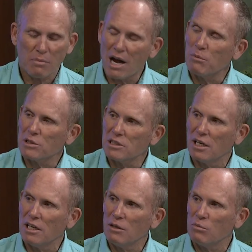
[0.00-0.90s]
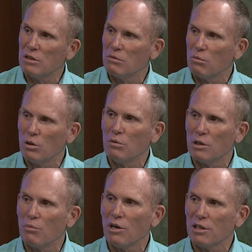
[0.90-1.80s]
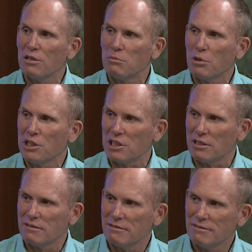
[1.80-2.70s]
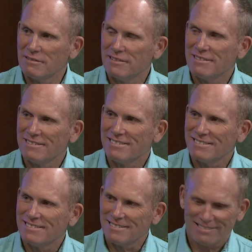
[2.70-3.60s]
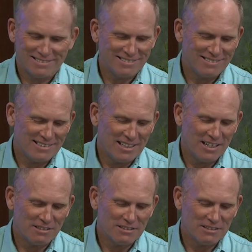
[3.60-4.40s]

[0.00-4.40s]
Bible study will ruin really good preaching. Boy, that is, yeah.